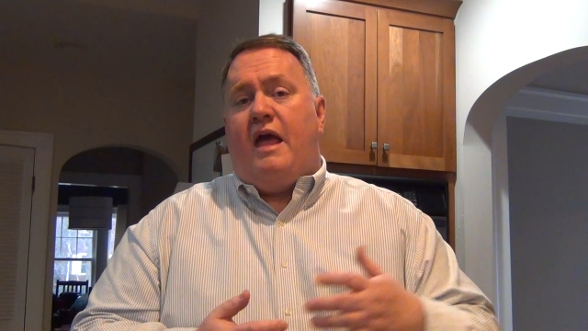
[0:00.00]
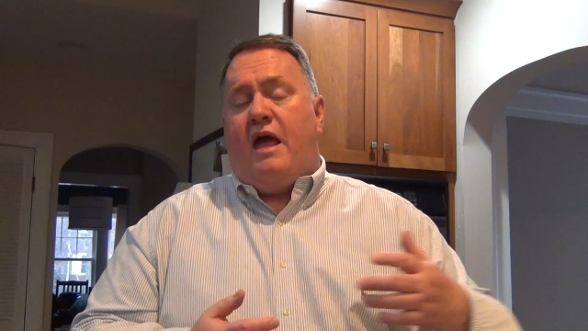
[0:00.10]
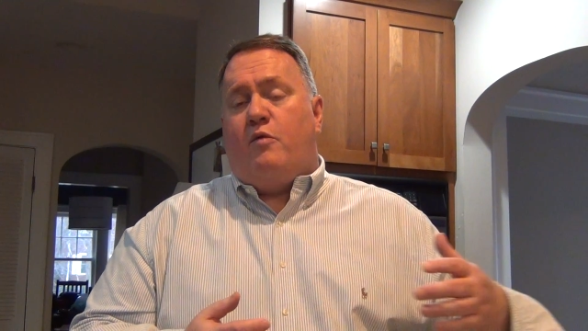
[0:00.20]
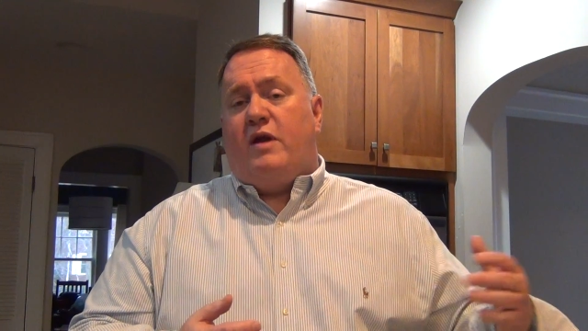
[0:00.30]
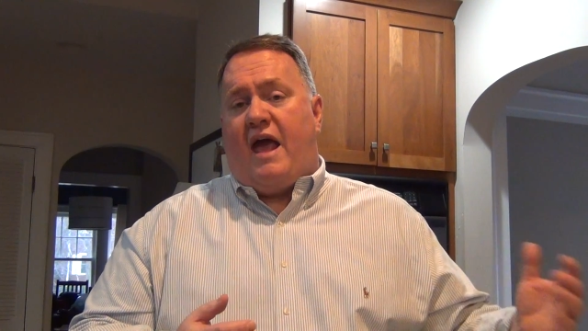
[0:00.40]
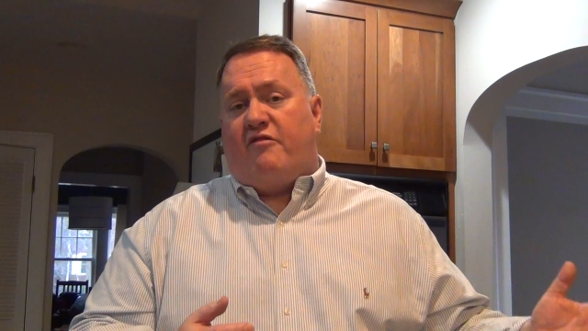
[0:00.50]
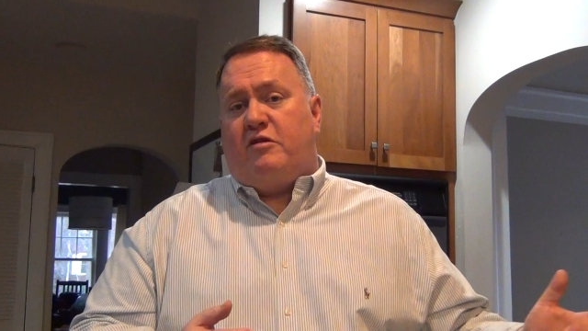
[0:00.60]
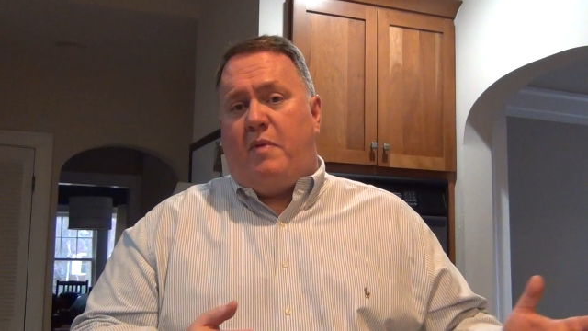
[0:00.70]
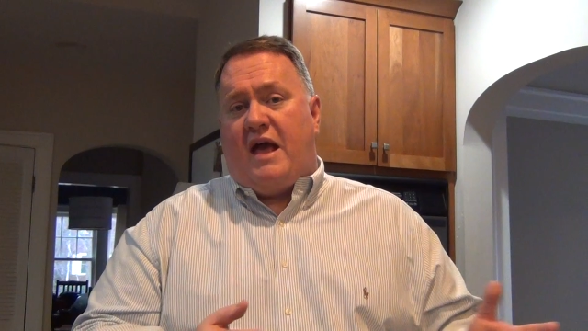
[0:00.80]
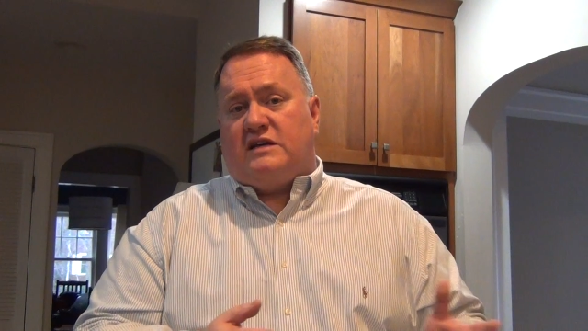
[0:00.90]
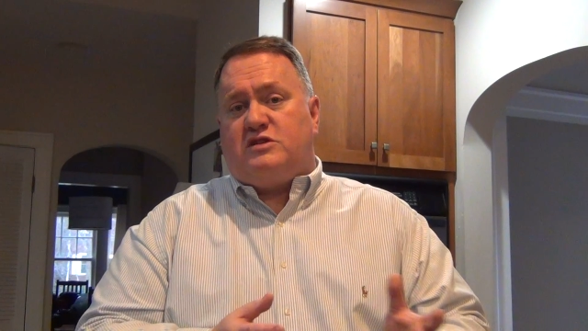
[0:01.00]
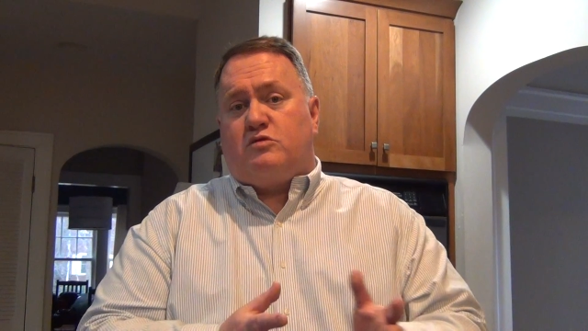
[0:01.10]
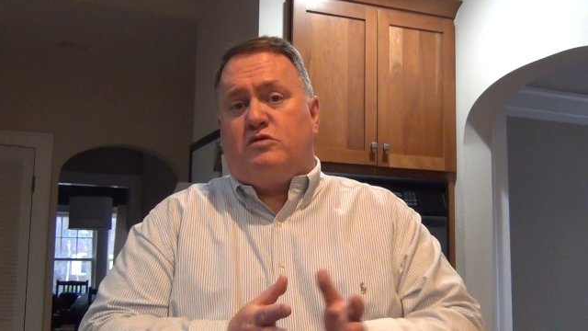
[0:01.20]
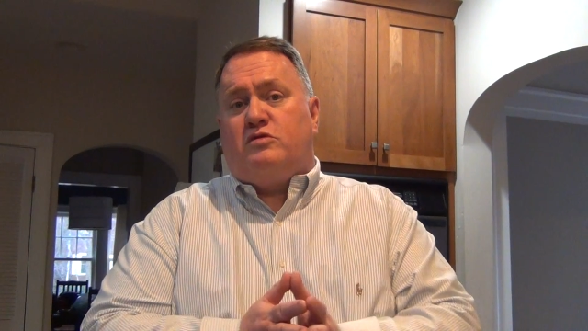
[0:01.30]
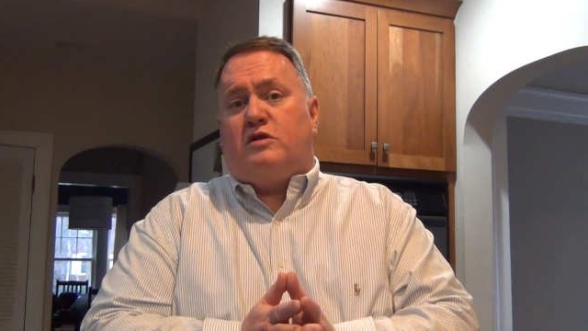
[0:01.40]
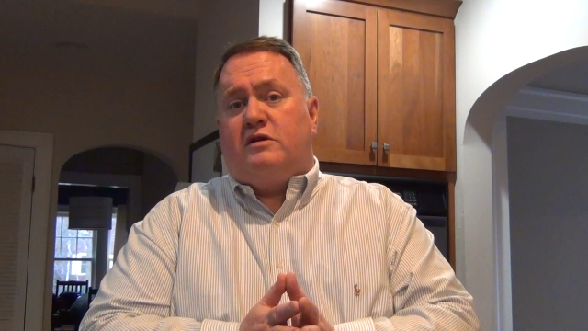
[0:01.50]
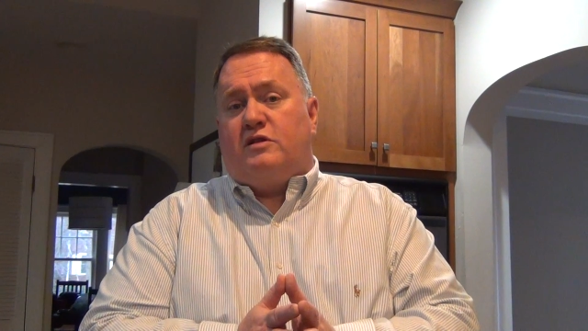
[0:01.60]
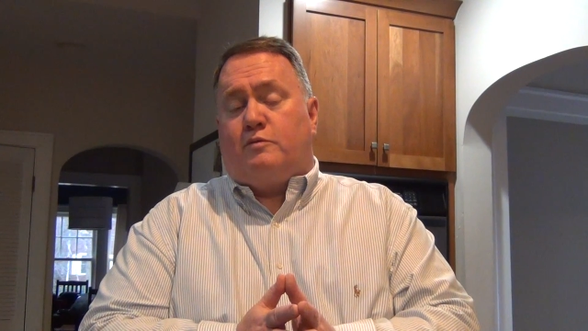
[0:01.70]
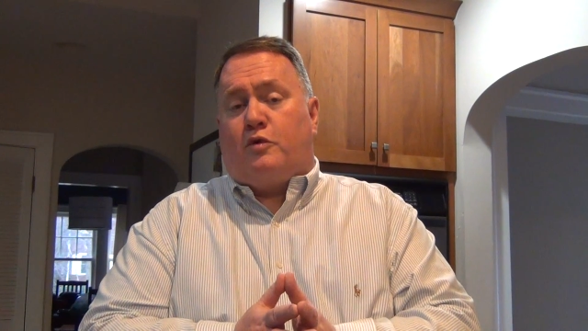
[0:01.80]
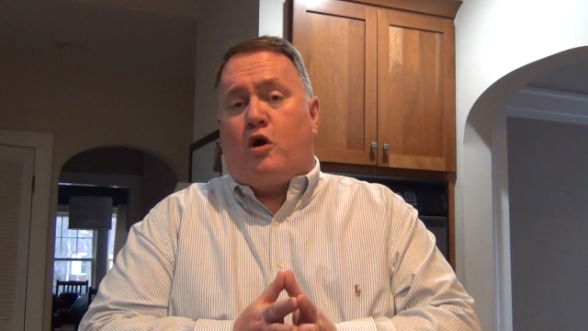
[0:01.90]
and would have to pass through
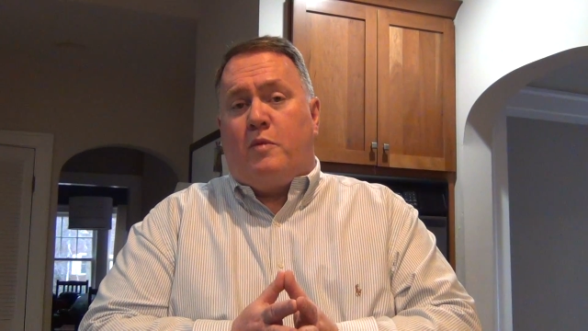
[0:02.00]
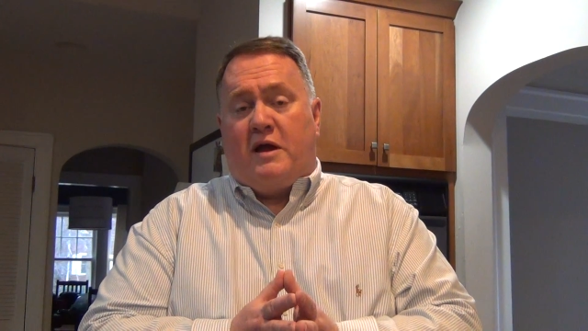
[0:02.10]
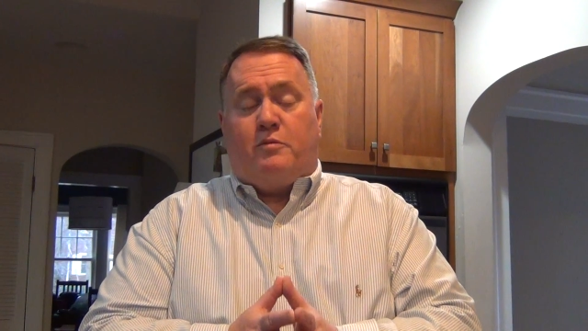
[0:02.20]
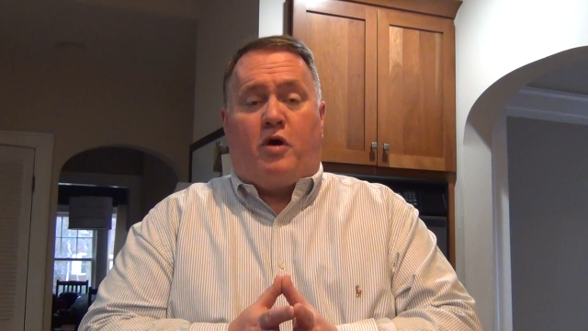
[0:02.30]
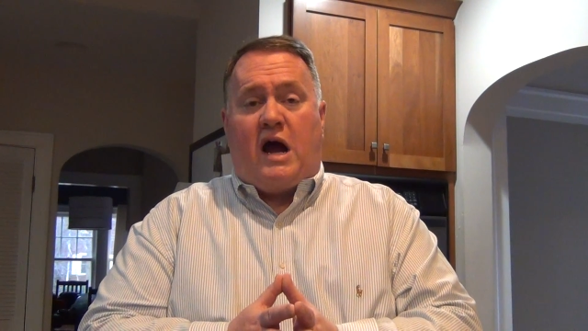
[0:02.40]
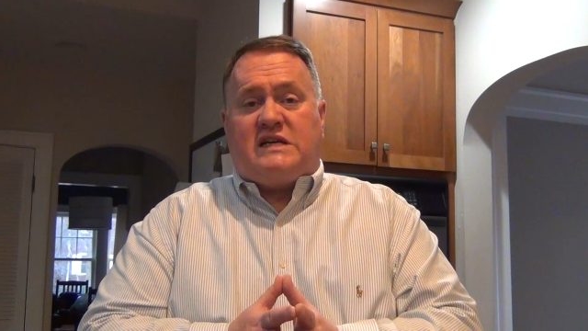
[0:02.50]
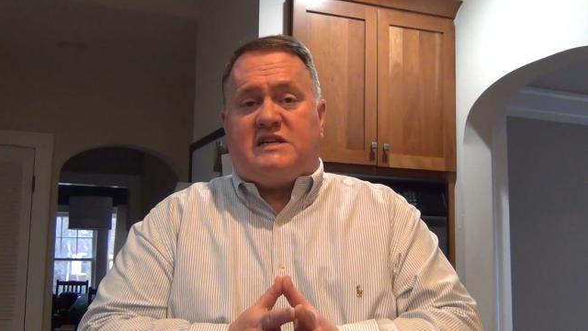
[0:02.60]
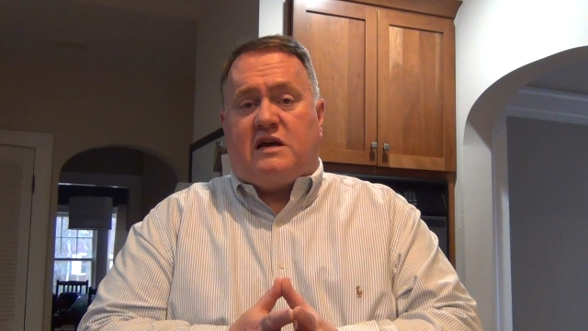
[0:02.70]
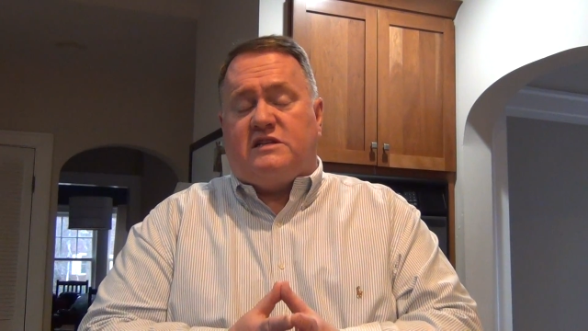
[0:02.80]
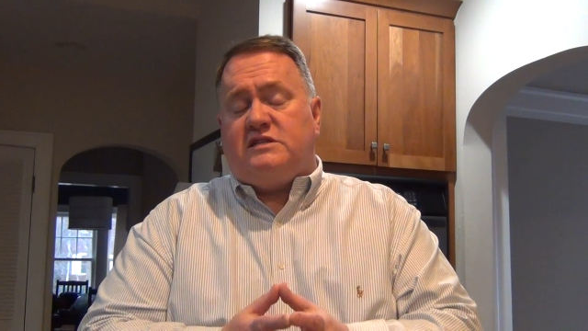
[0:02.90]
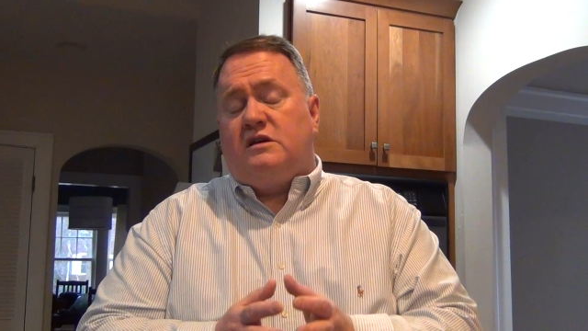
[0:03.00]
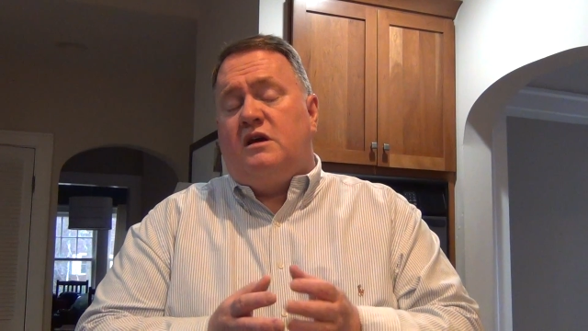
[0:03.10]
the probate process.